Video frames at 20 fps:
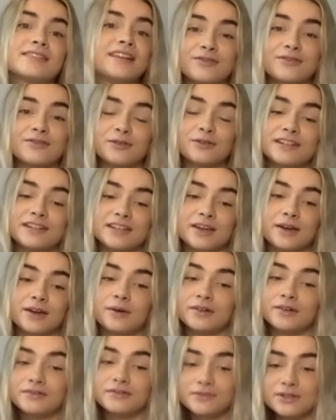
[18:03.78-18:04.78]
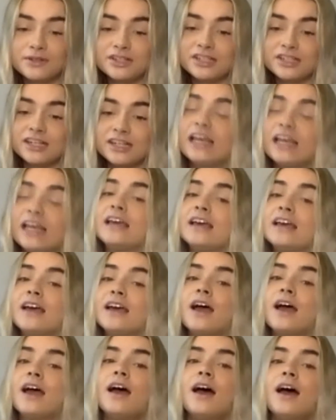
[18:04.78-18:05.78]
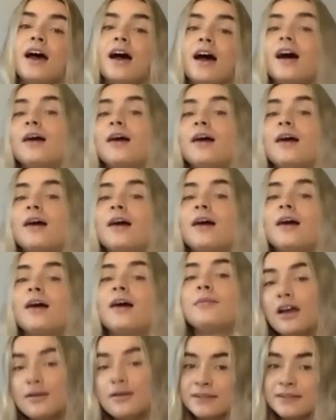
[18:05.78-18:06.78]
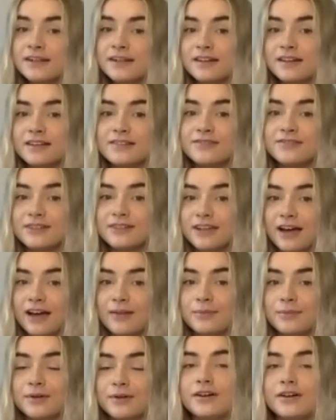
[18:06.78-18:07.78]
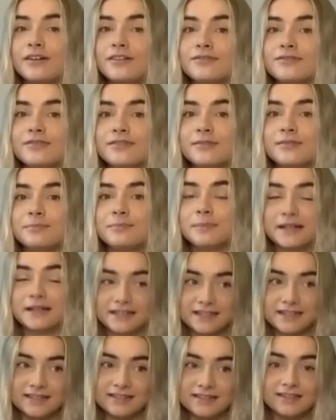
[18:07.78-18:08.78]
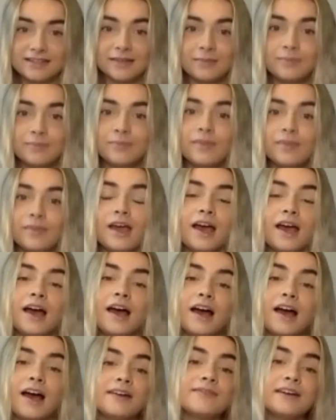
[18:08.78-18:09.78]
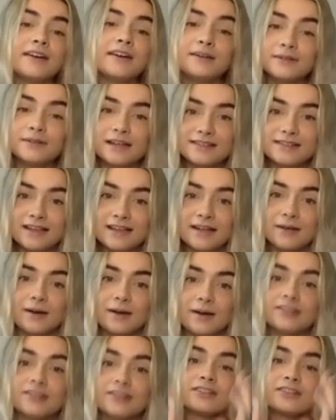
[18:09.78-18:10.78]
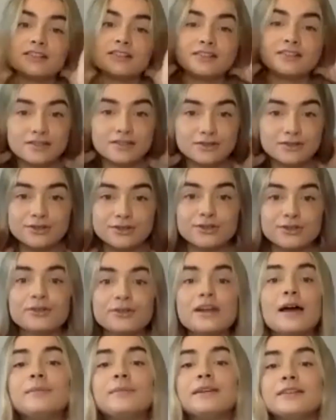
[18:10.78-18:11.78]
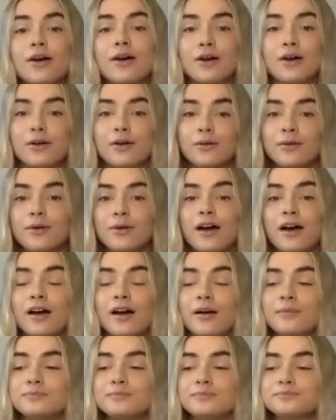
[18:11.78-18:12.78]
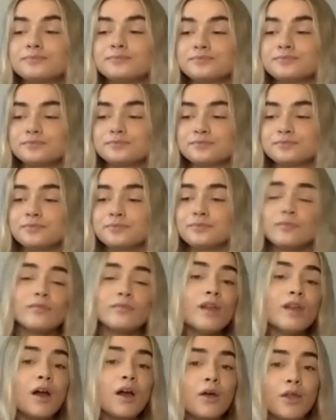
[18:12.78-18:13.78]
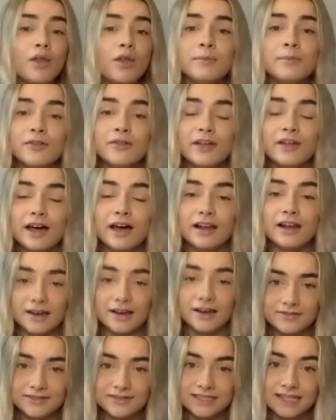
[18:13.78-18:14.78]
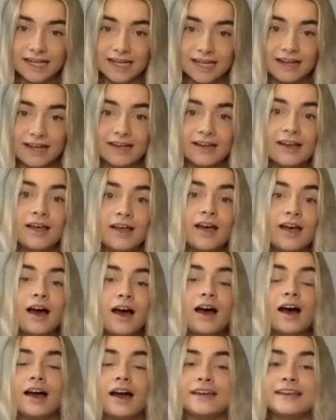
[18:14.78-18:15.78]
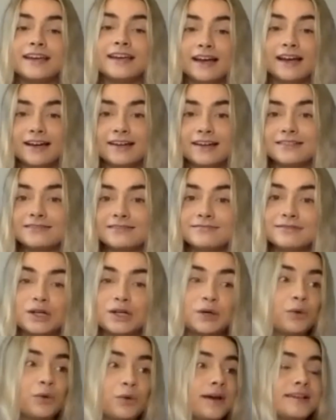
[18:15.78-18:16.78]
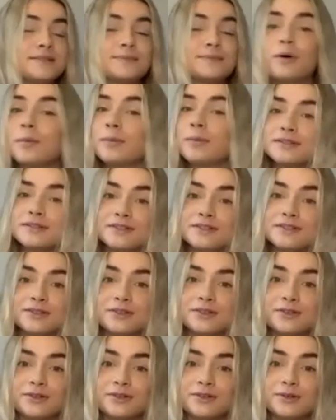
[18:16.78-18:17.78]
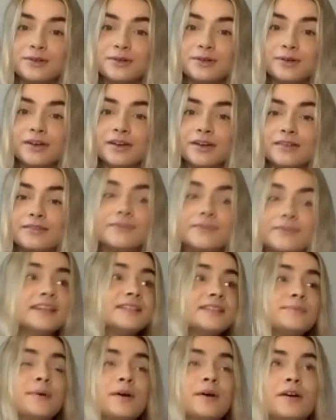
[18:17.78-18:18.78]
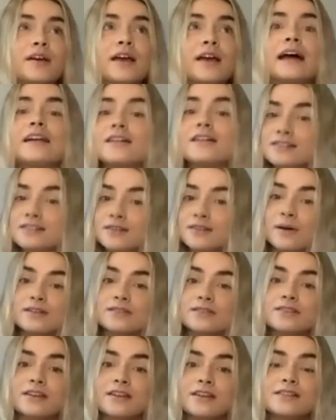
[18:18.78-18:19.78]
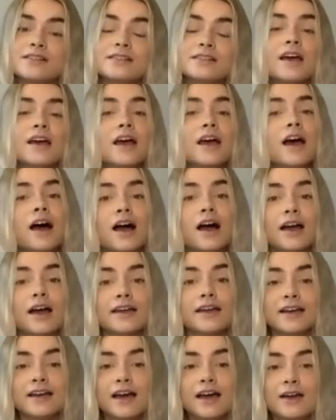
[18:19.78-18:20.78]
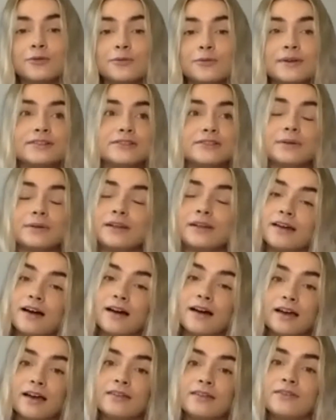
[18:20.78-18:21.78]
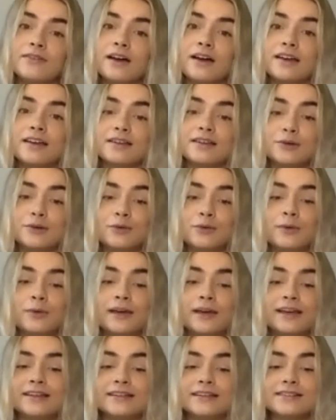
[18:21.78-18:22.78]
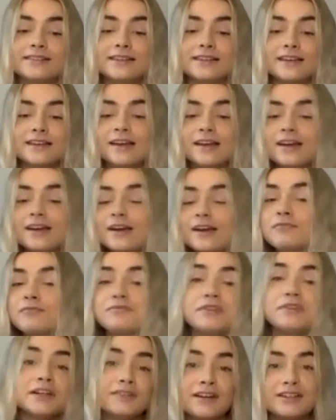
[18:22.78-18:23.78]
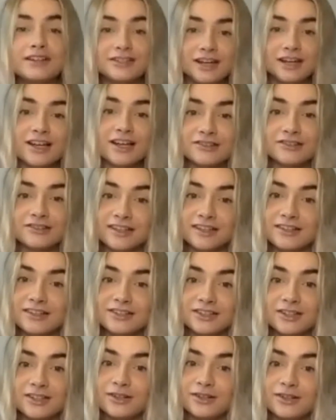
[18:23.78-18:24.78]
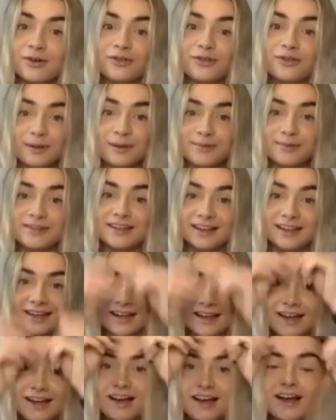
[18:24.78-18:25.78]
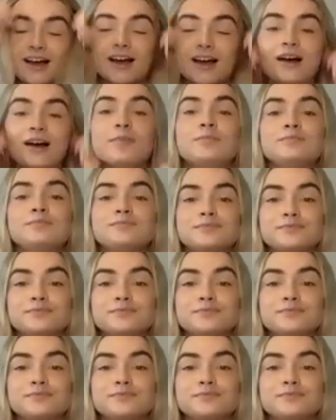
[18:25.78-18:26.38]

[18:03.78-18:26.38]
I can through a video, unfortunately. But I hope that's been a nice recap of magnesium. If anyone has any questions, do let me know. Although I'm not there live today, I can always pop onto Facebook and answer questions. I can always do a live. I can always rearrange an extra session on the website to